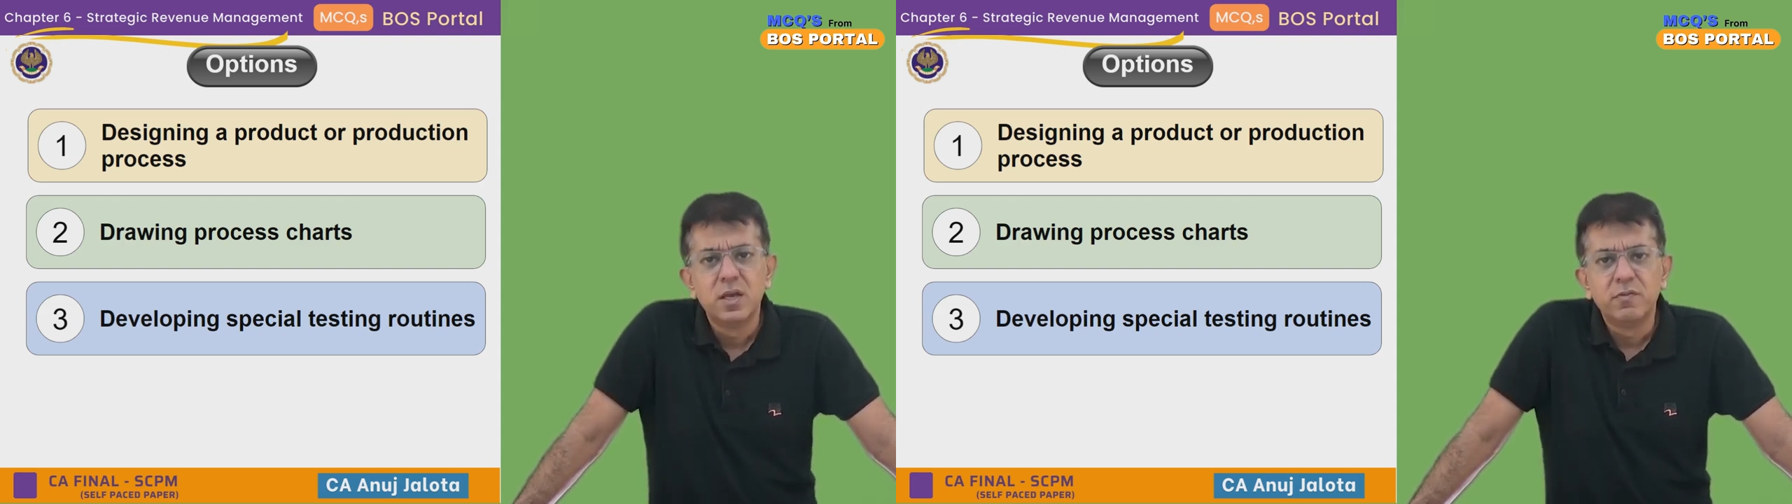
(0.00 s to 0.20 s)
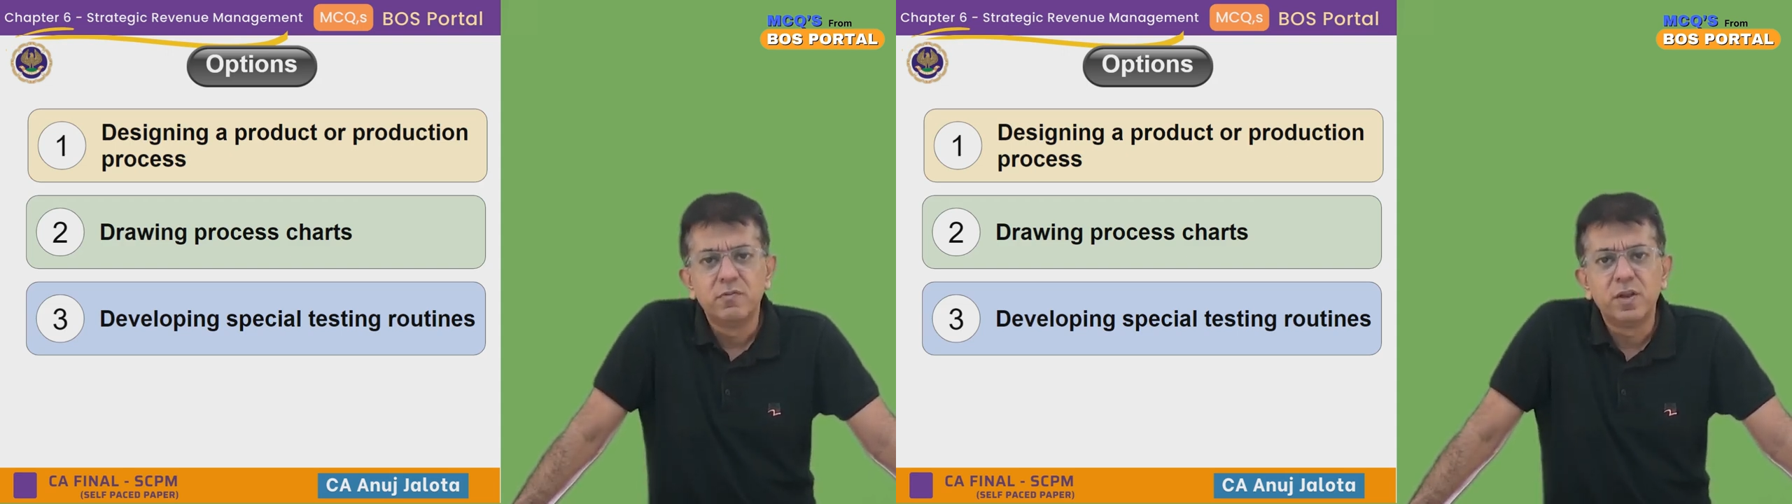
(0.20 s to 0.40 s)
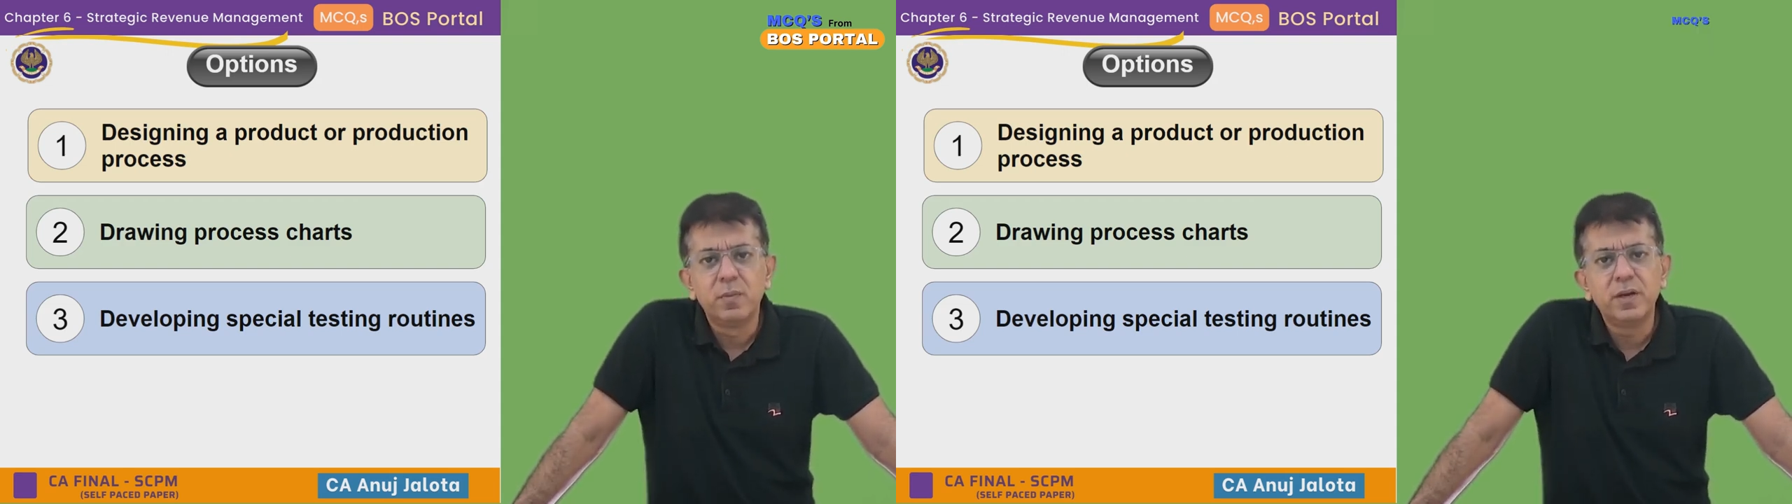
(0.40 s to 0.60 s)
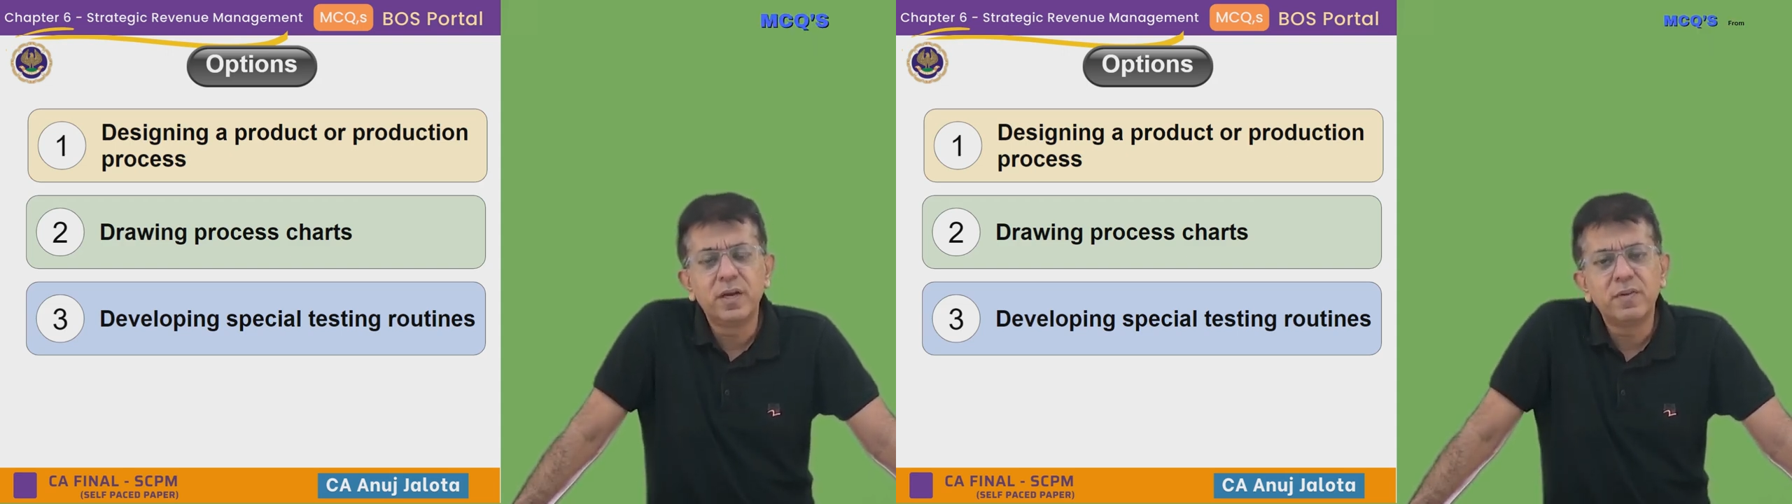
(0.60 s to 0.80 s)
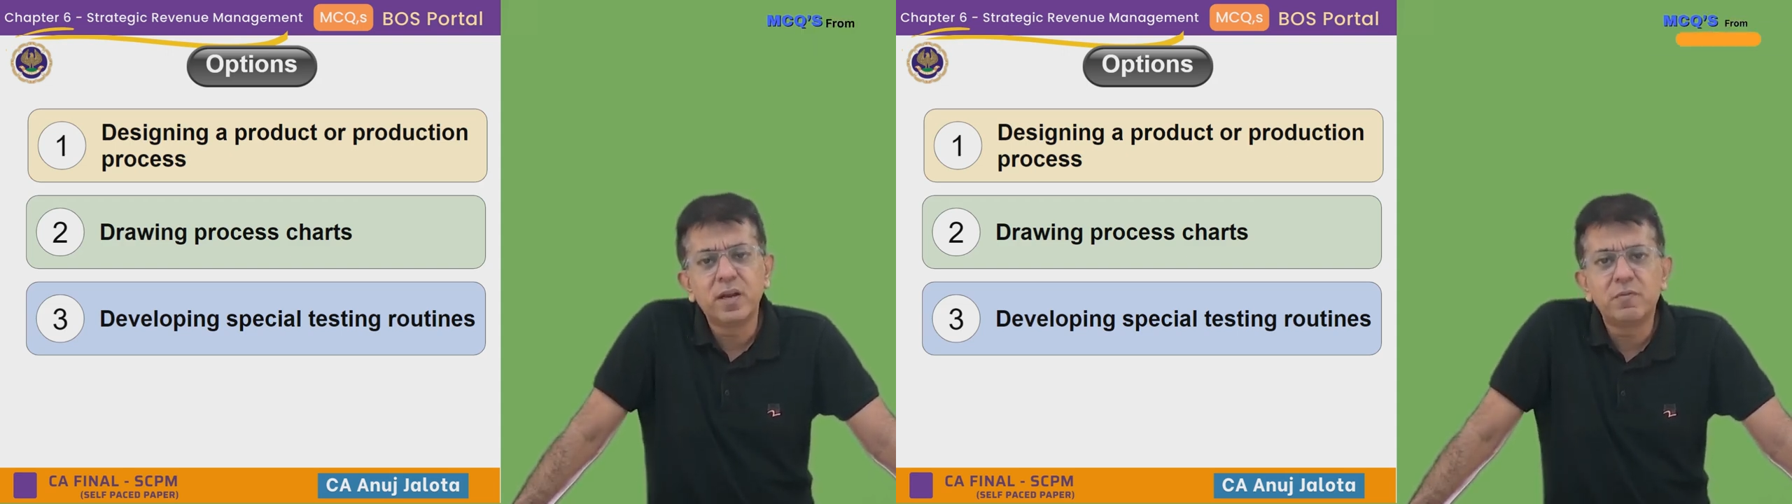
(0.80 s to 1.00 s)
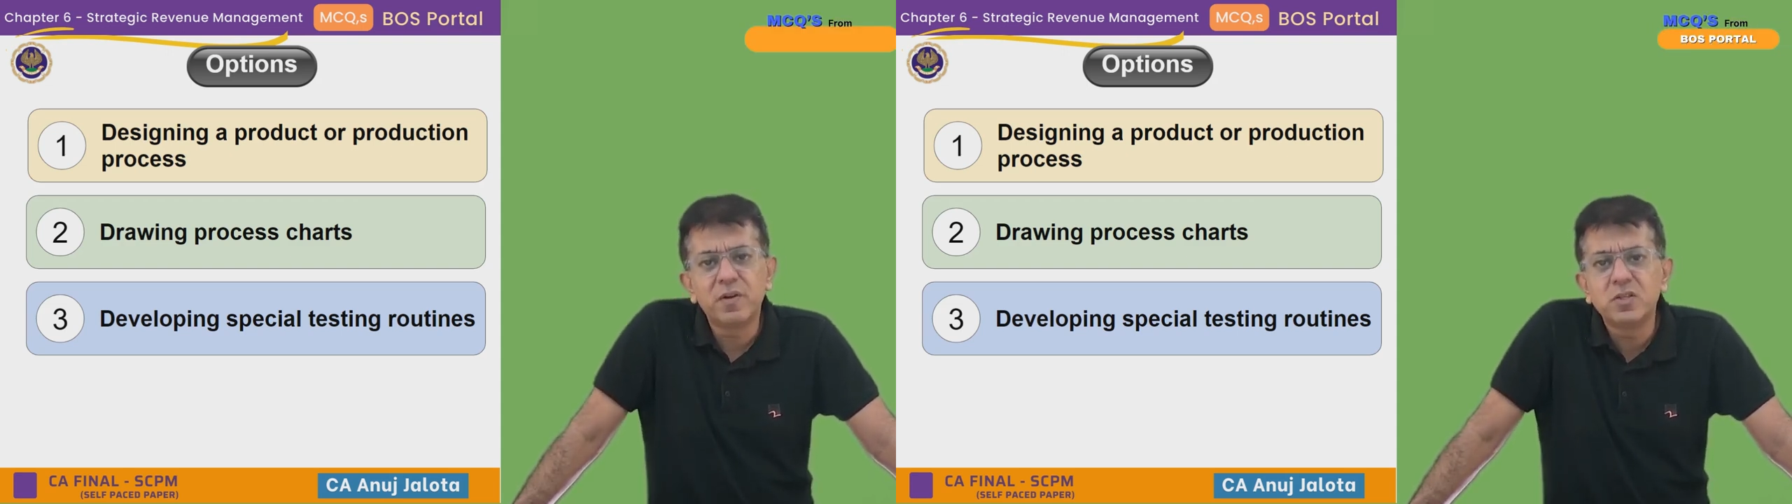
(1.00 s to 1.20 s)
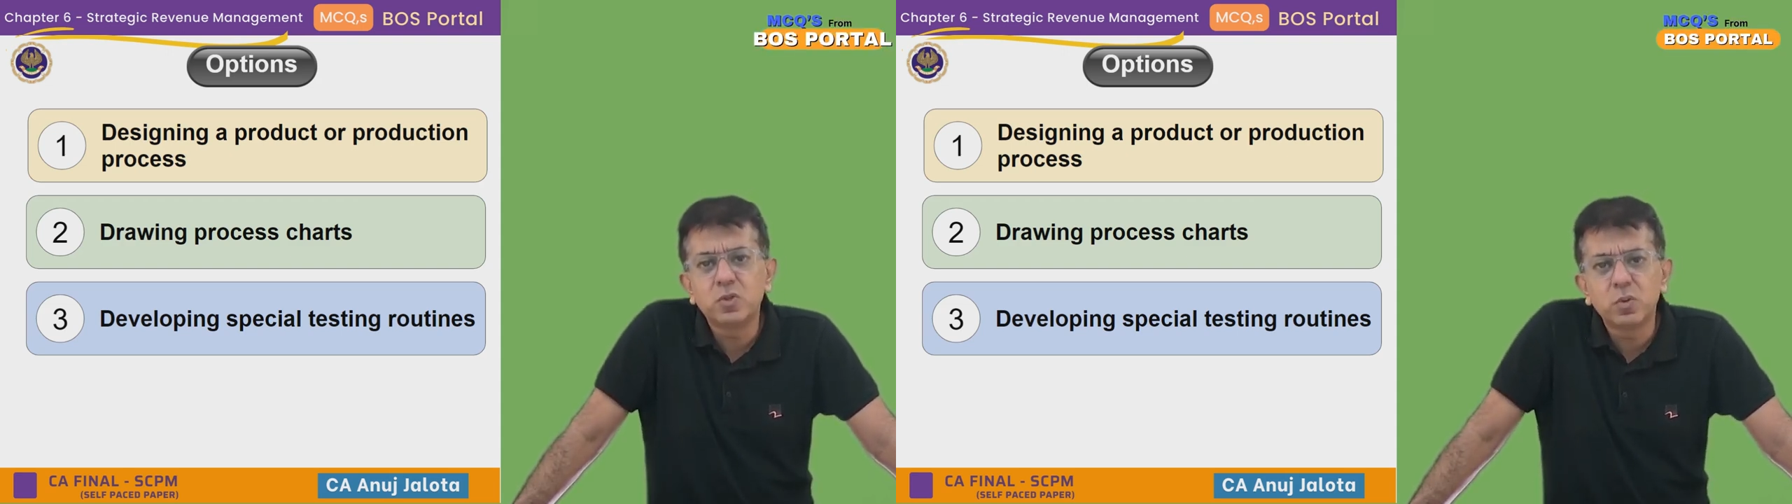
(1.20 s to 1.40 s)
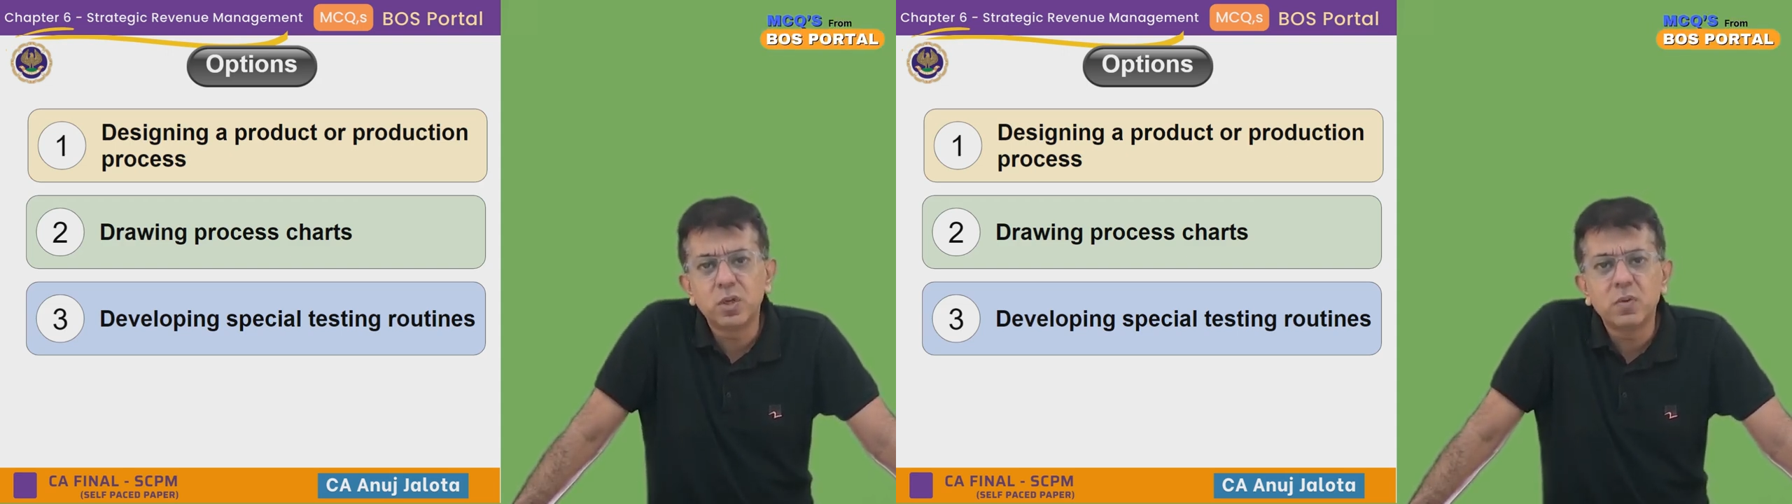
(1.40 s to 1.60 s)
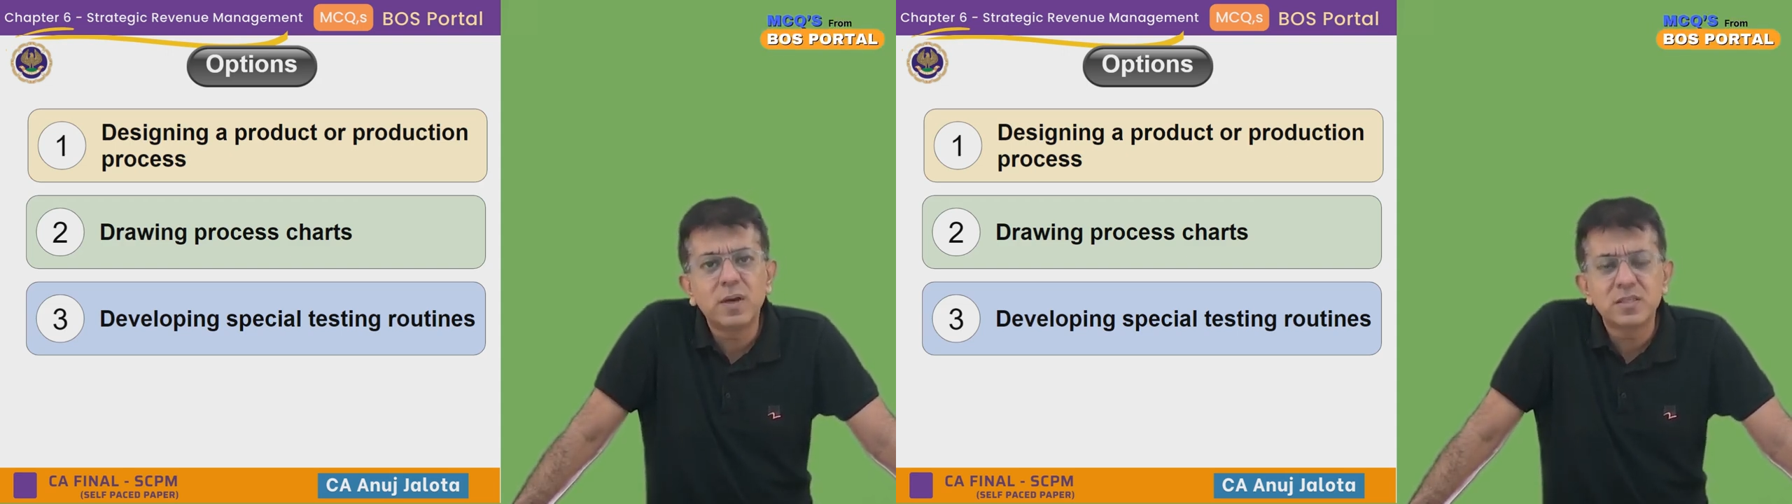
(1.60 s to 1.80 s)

will be developed once only, you know,